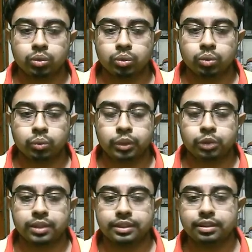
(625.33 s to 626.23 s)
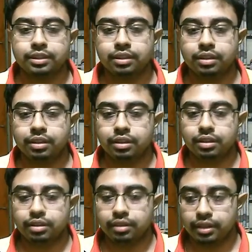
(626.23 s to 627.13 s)
which was
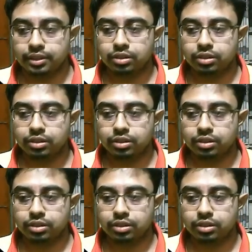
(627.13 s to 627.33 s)
this.